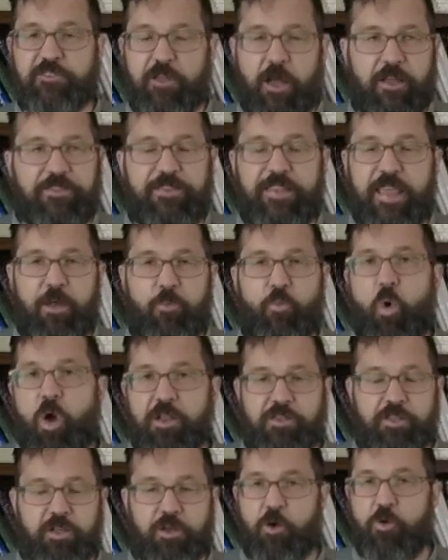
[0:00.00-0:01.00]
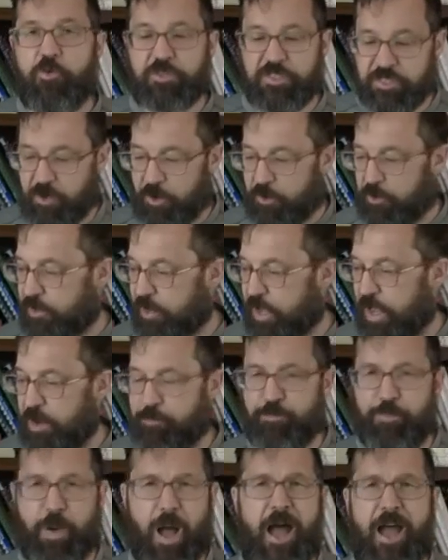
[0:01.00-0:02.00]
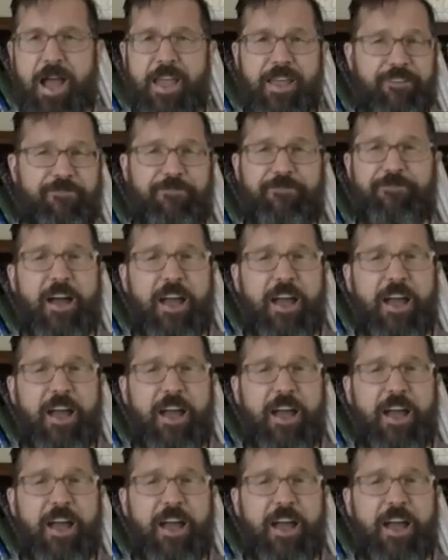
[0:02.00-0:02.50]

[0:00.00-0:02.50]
on day one, to go start and buy